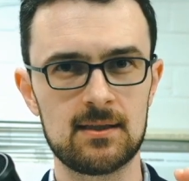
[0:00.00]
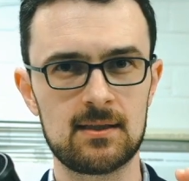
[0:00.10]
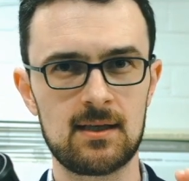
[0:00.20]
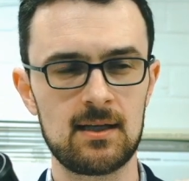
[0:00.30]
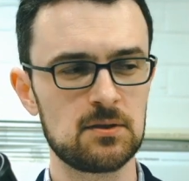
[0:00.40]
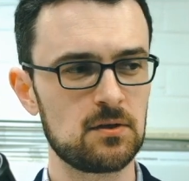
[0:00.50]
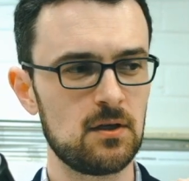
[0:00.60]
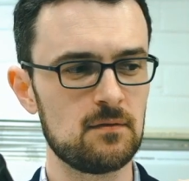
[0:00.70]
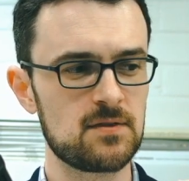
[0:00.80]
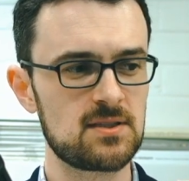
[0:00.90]
color
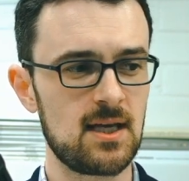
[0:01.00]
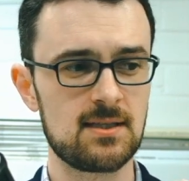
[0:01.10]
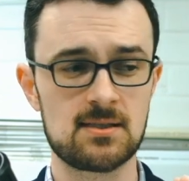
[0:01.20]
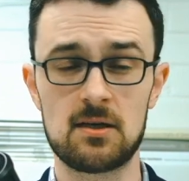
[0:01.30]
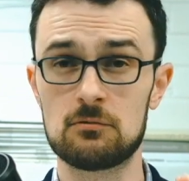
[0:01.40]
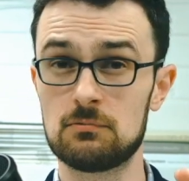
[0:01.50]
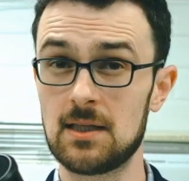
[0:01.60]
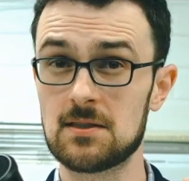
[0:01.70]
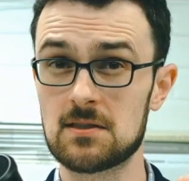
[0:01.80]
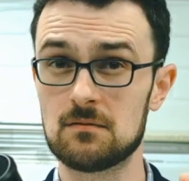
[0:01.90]
of states that are
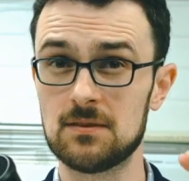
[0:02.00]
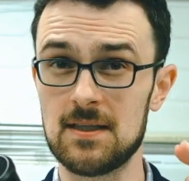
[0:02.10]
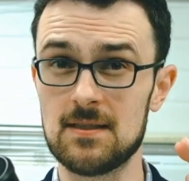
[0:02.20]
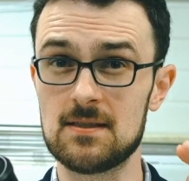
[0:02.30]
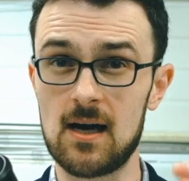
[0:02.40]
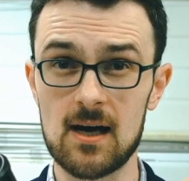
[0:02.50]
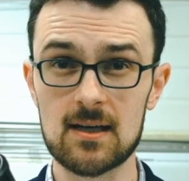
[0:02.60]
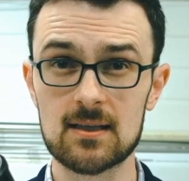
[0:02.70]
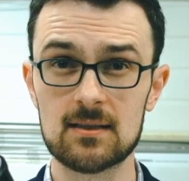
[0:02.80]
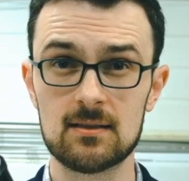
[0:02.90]
relatively
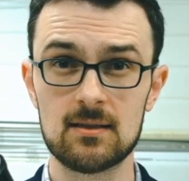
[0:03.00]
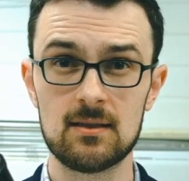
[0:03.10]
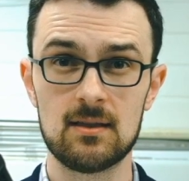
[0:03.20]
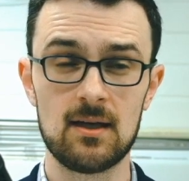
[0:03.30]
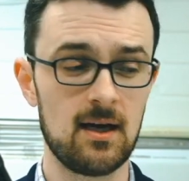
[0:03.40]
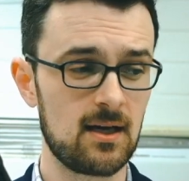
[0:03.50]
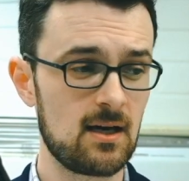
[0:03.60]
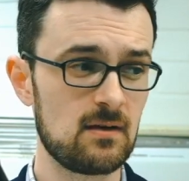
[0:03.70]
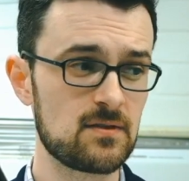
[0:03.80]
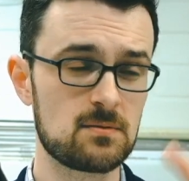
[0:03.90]
dark
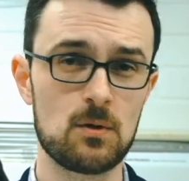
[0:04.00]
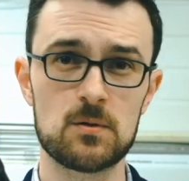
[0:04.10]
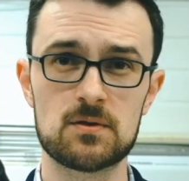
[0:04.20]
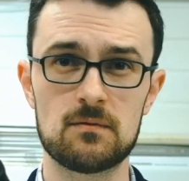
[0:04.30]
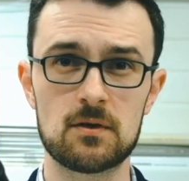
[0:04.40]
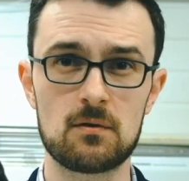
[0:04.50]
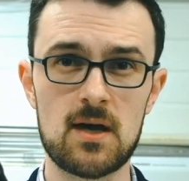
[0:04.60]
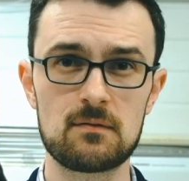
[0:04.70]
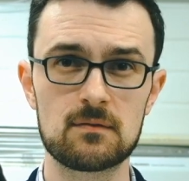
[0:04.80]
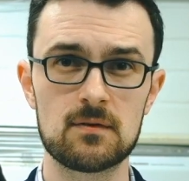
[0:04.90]
covers most of the
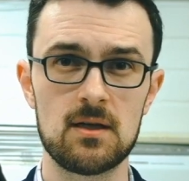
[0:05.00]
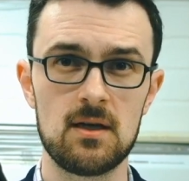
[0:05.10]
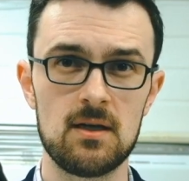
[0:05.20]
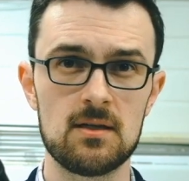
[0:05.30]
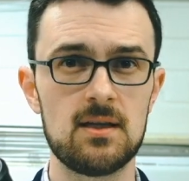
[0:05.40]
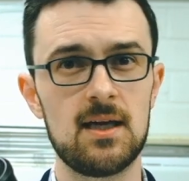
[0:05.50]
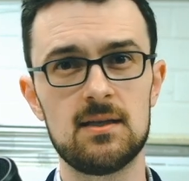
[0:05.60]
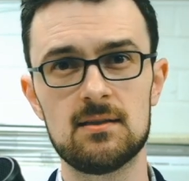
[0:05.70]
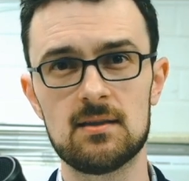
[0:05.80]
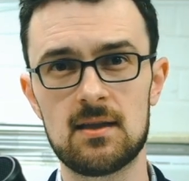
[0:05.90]
graph,
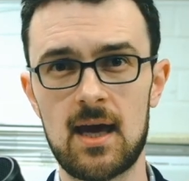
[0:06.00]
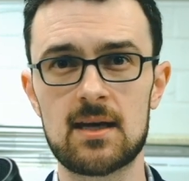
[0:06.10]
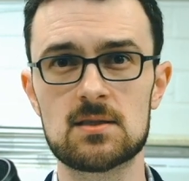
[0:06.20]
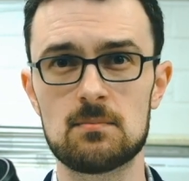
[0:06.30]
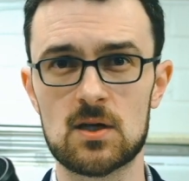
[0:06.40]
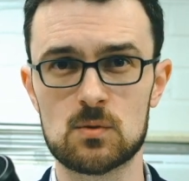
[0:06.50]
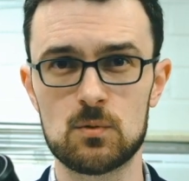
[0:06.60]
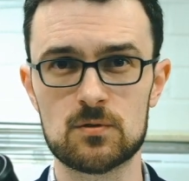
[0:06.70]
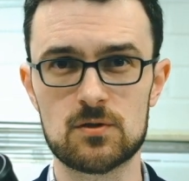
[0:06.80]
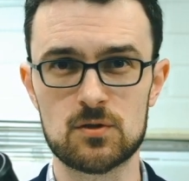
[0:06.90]
then that is much
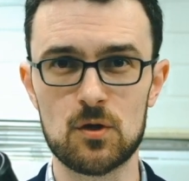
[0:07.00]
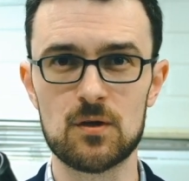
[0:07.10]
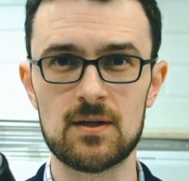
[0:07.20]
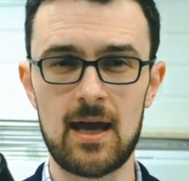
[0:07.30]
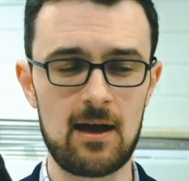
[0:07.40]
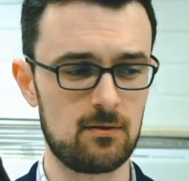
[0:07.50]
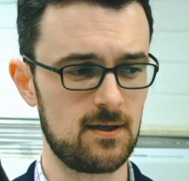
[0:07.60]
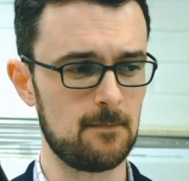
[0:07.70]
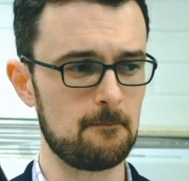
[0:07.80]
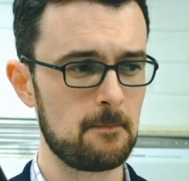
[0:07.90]
more certain
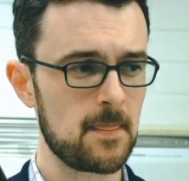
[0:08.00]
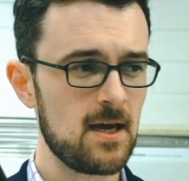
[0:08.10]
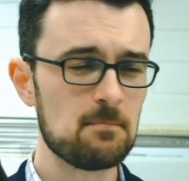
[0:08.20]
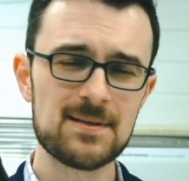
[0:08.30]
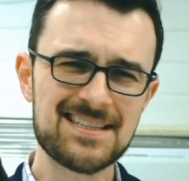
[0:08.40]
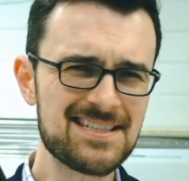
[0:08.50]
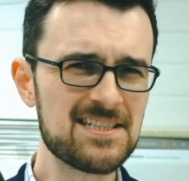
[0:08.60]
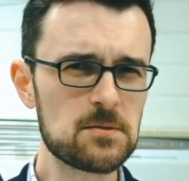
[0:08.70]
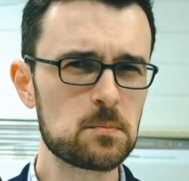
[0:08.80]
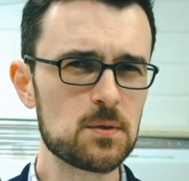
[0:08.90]
outcome. But this
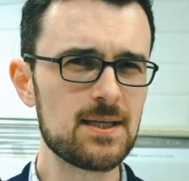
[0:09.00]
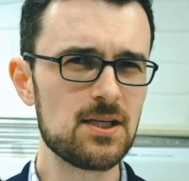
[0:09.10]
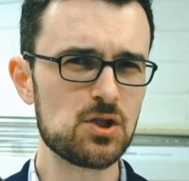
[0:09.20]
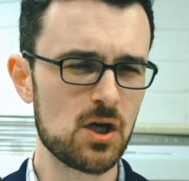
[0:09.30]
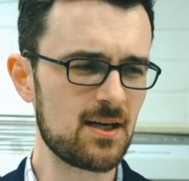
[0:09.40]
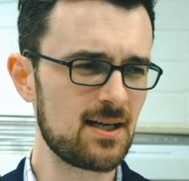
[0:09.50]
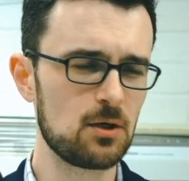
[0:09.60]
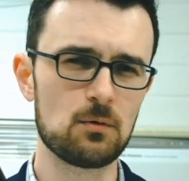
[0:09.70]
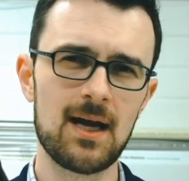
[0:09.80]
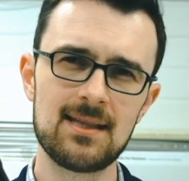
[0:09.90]
is pretty
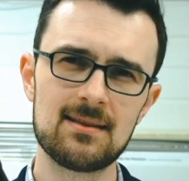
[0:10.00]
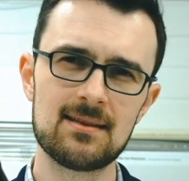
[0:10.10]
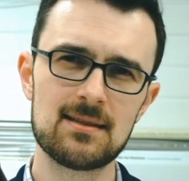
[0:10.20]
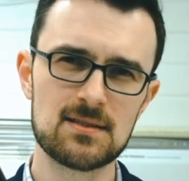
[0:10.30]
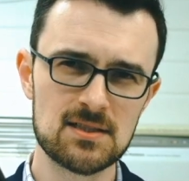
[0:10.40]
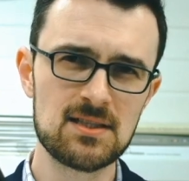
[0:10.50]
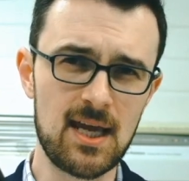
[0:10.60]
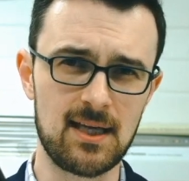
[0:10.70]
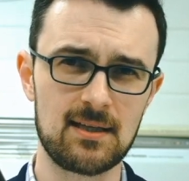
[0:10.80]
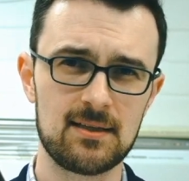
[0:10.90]
junky, right? The
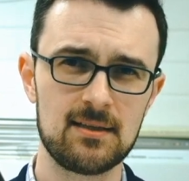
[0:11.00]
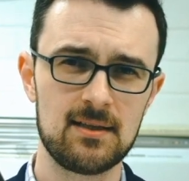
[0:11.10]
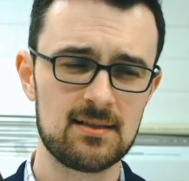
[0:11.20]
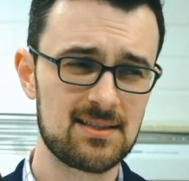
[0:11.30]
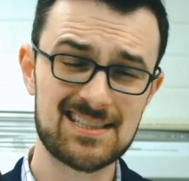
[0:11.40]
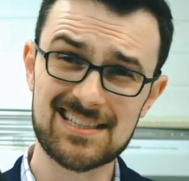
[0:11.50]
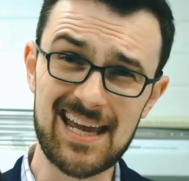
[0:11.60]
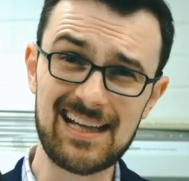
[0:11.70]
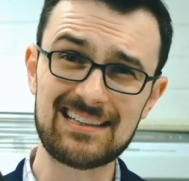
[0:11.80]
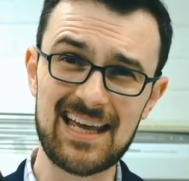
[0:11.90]

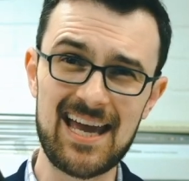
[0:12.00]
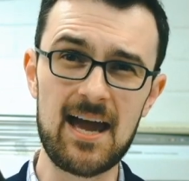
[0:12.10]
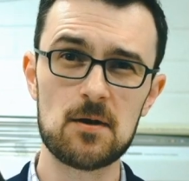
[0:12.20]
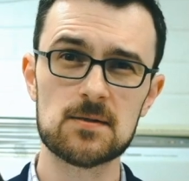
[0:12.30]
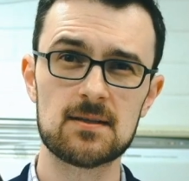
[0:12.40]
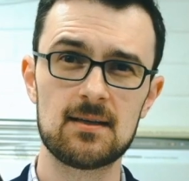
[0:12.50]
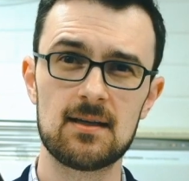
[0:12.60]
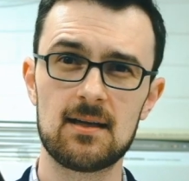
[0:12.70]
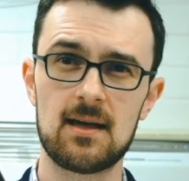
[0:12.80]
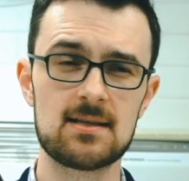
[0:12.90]
snake layout
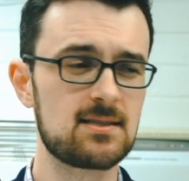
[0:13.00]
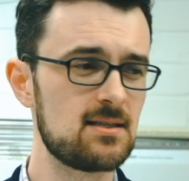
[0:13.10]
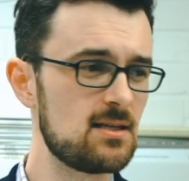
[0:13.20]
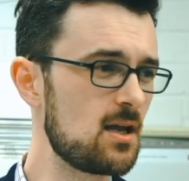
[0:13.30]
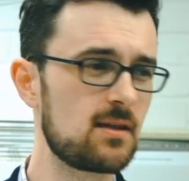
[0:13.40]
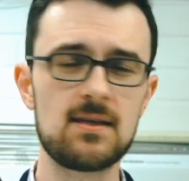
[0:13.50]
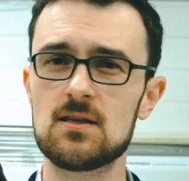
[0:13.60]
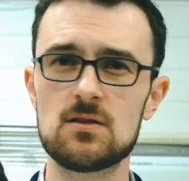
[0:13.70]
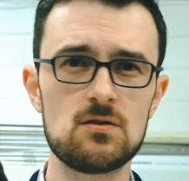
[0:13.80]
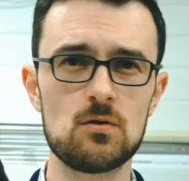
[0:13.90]
has nothing
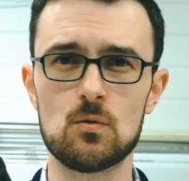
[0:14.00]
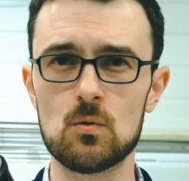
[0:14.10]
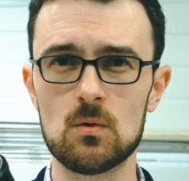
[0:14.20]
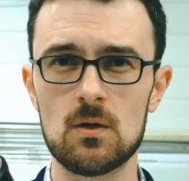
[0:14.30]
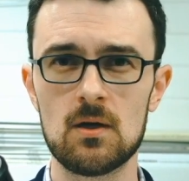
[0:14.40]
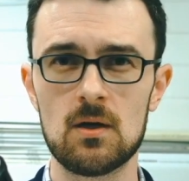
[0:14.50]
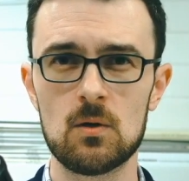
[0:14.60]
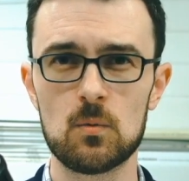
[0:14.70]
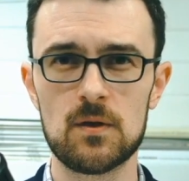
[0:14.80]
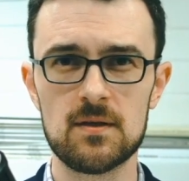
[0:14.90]
to do
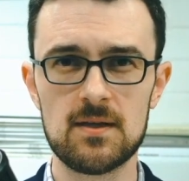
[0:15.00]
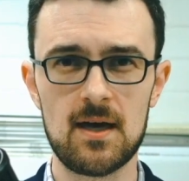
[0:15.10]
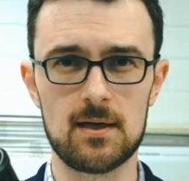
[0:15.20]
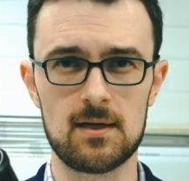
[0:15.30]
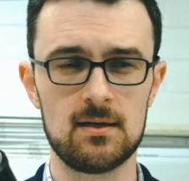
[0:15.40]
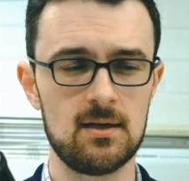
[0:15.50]
with the data.